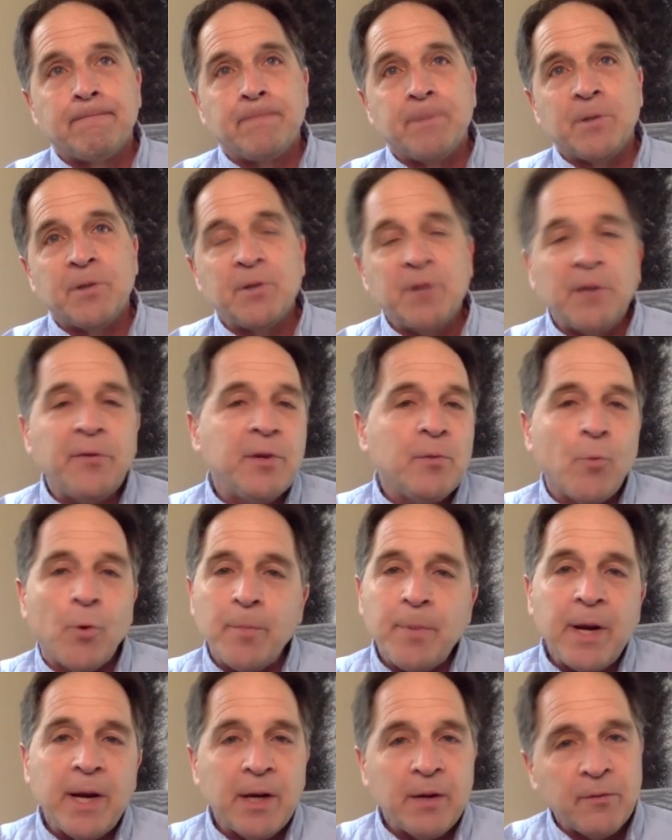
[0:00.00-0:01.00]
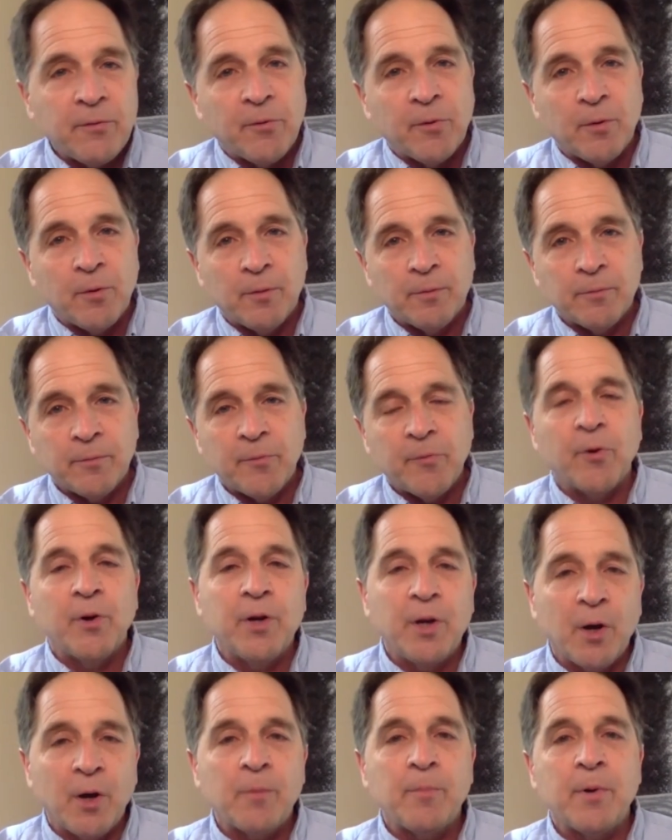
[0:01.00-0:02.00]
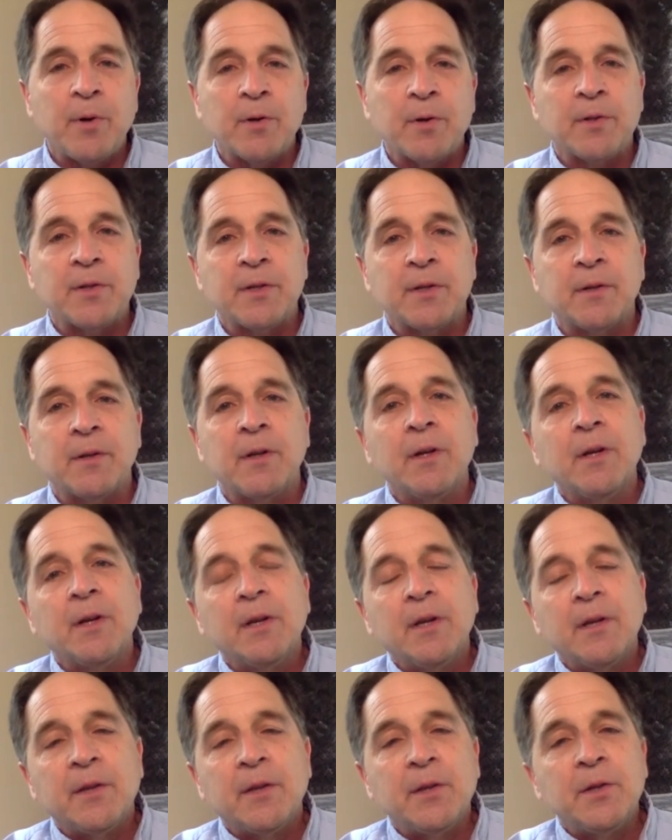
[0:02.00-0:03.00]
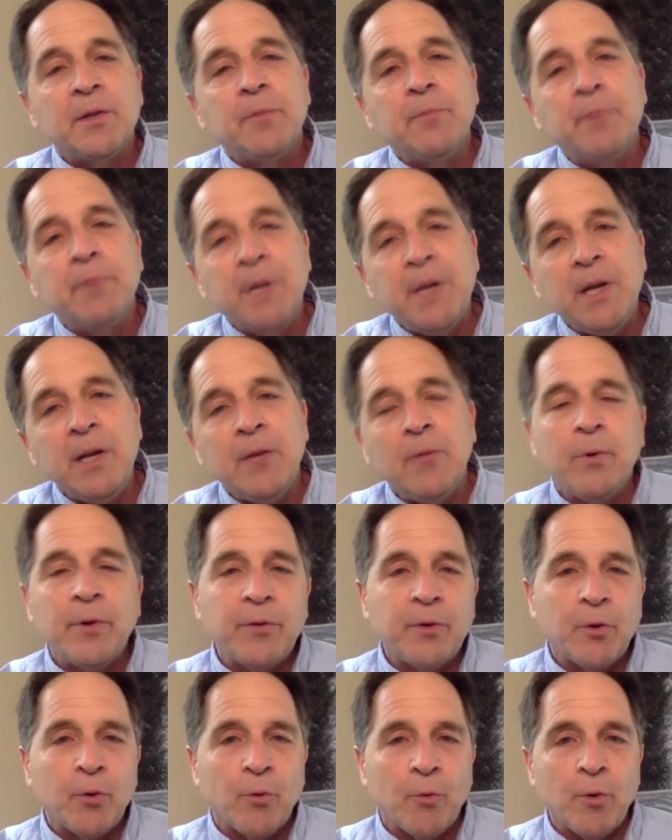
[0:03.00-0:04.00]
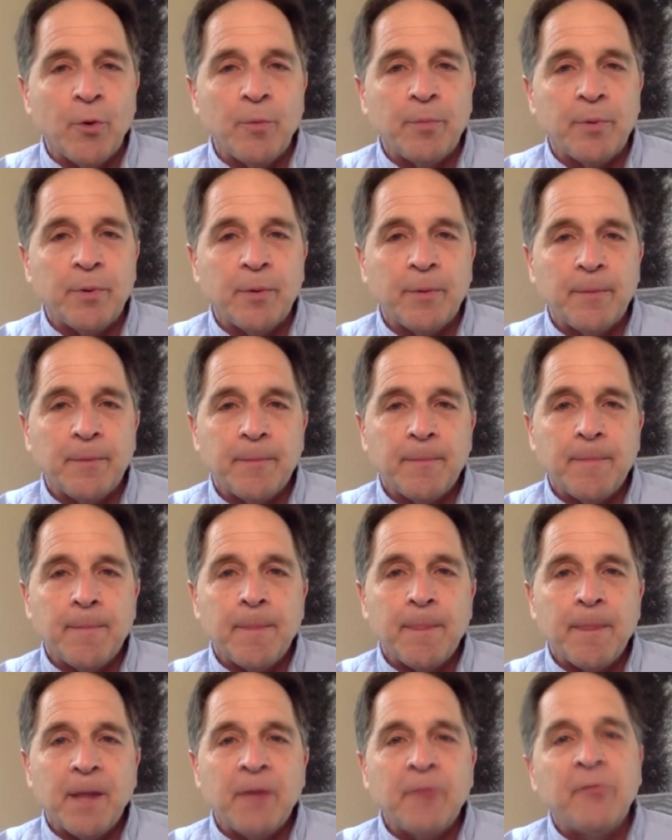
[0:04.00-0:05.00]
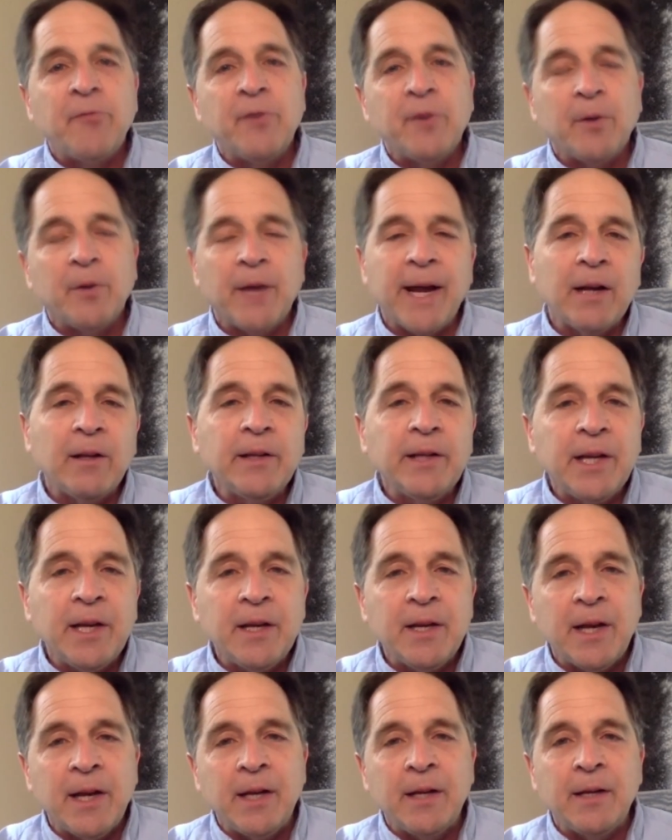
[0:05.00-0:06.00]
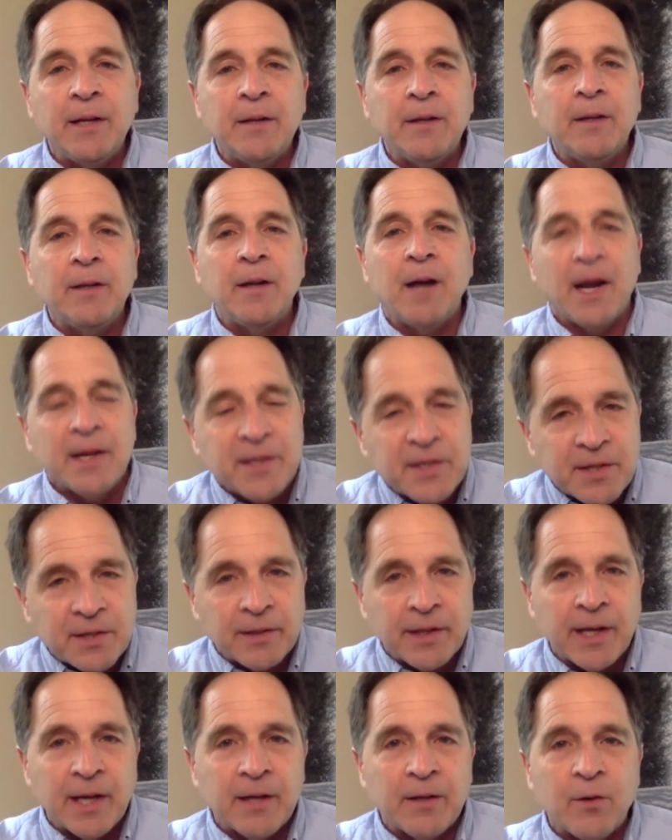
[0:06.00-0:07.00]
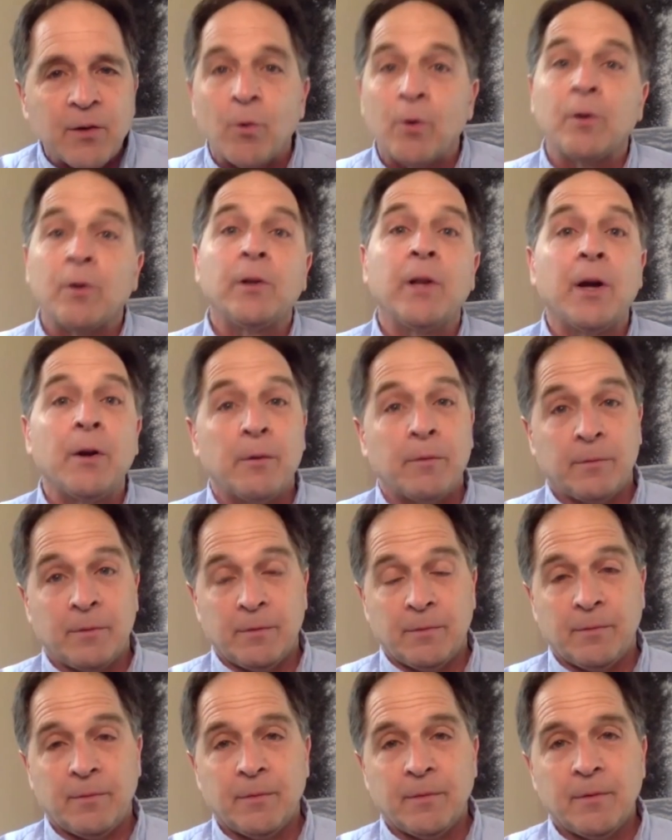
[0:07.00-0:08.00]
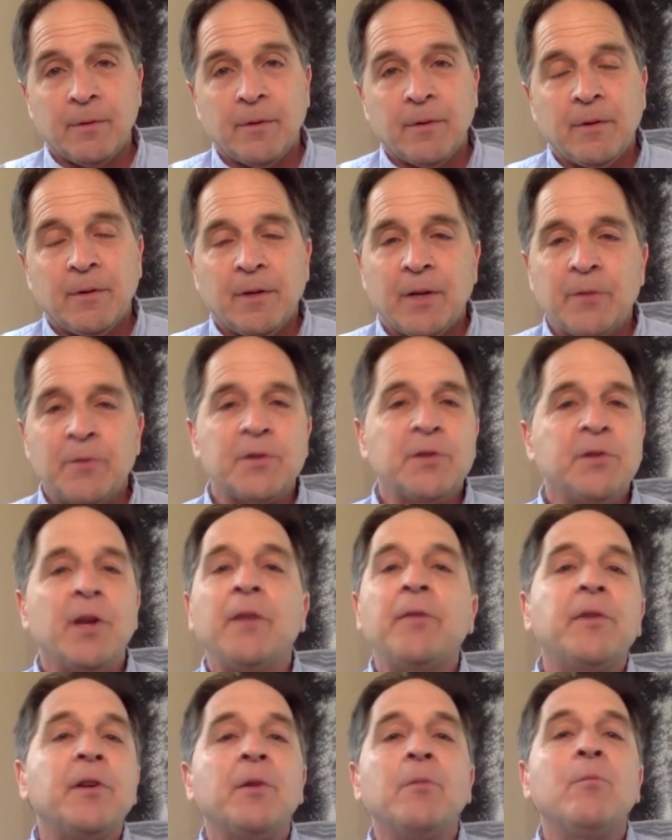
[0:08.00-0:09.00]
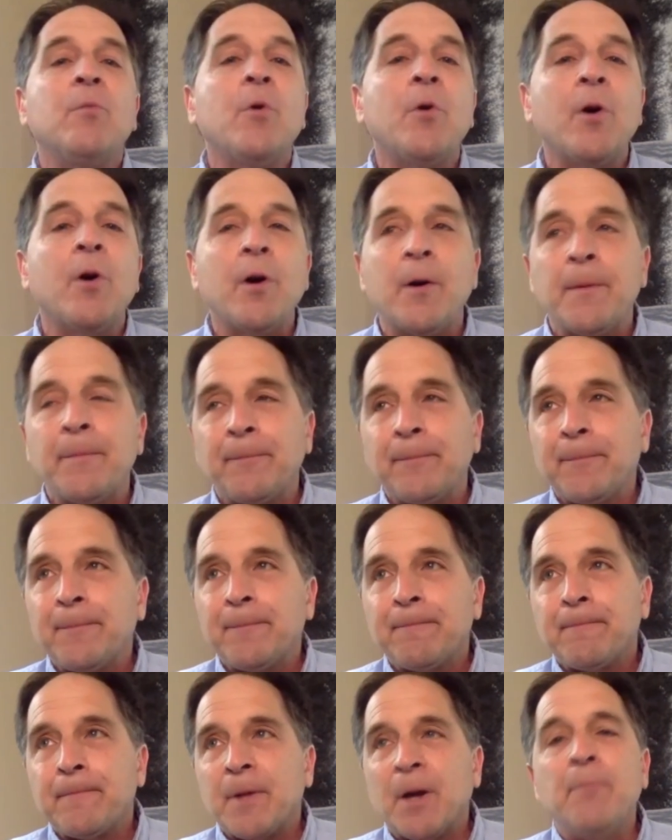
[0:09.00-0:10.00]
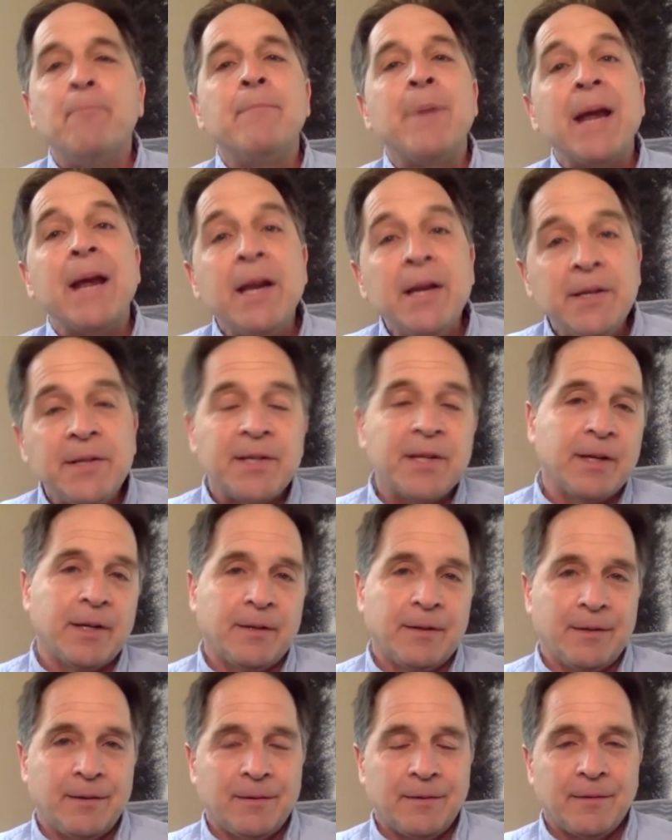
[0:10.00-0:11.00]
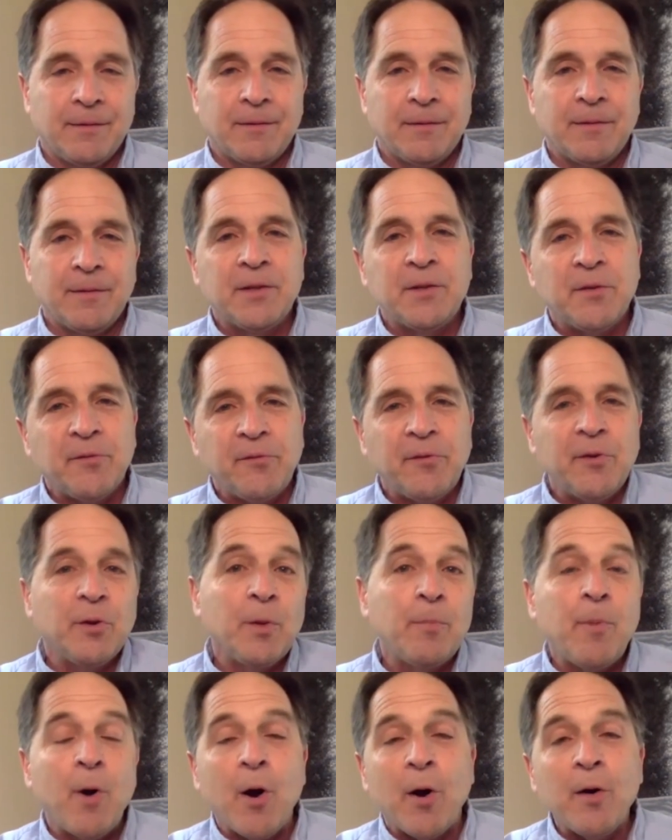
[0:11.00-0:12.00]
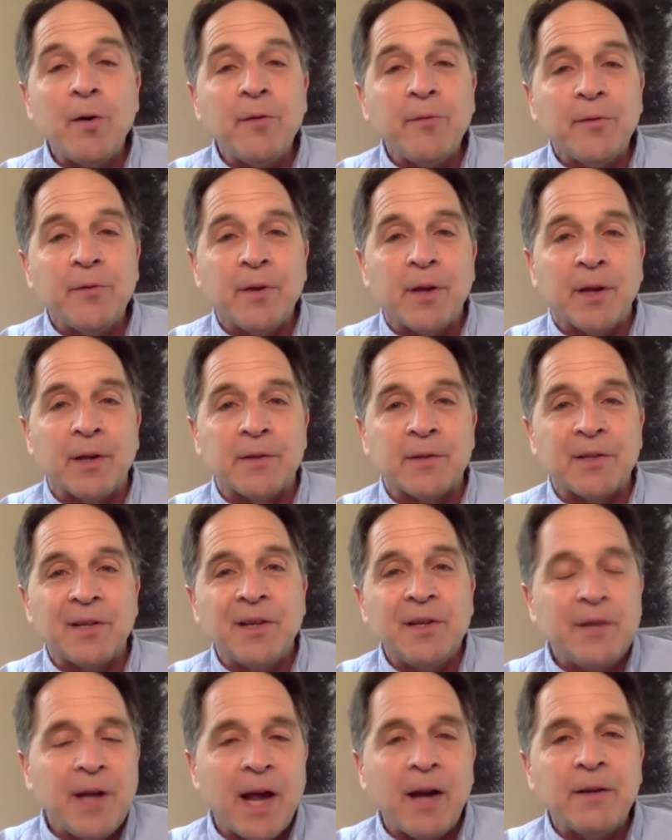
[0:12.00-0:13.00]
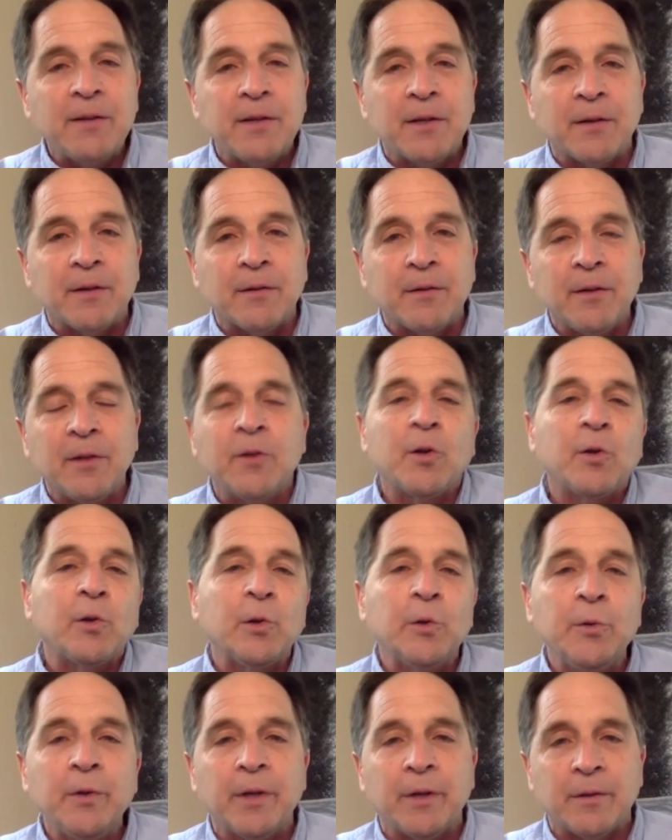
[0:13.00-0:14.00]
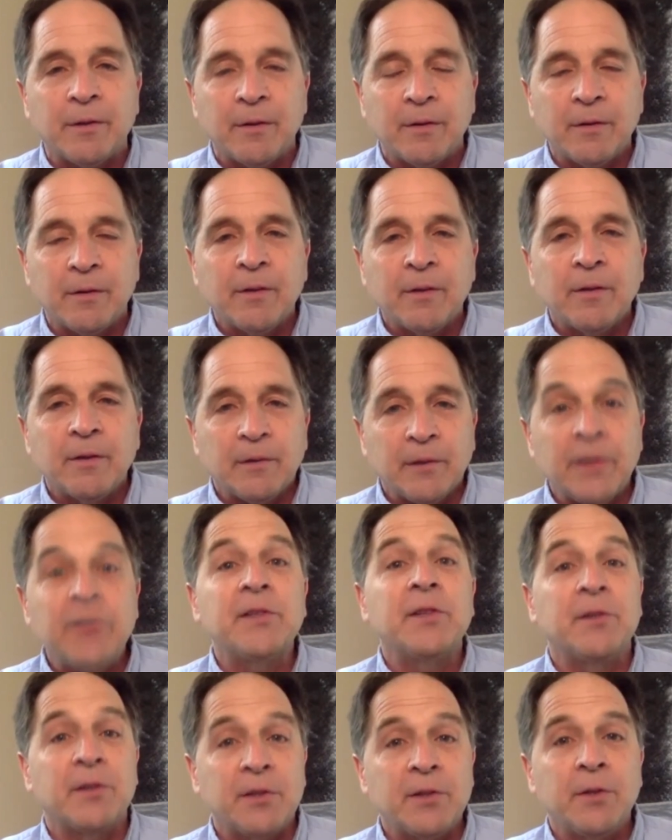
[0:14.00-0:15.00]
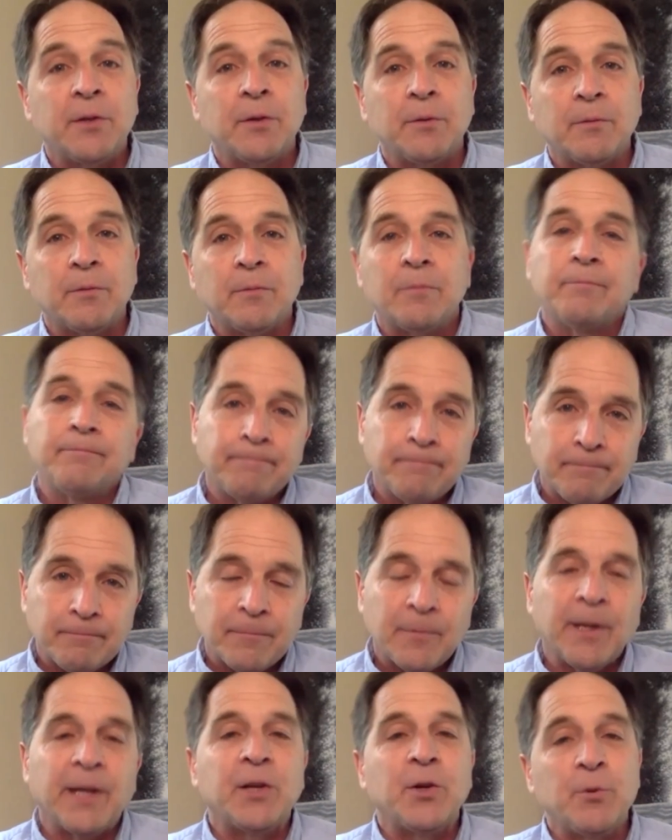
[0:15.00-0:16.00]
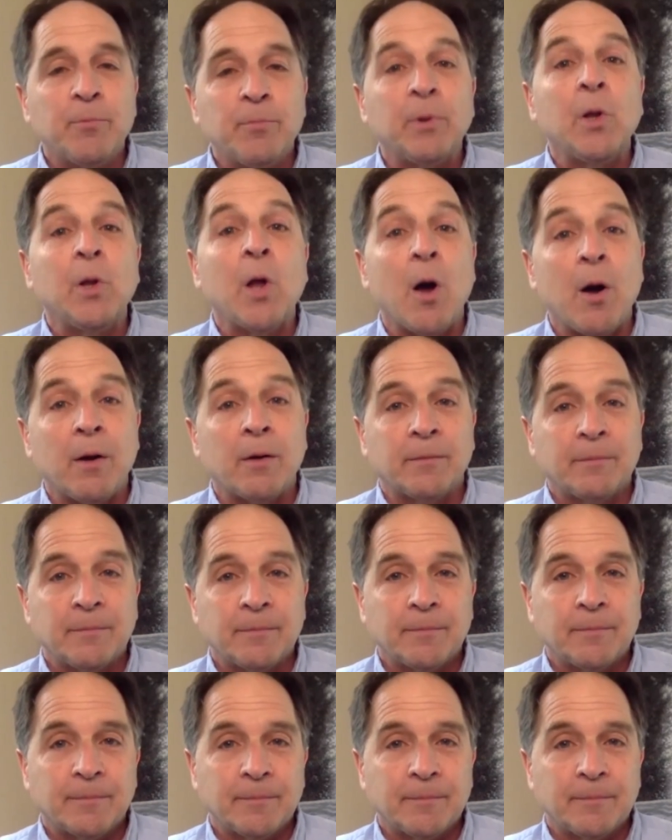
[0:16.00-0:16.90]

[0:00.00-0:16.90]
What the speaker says: There's nothing more painful for a young person than to be with a group and feel alienated, isolated, or alone. And there's nothing more amazing than to feel a part of things, connected, included, listened to, like you belong.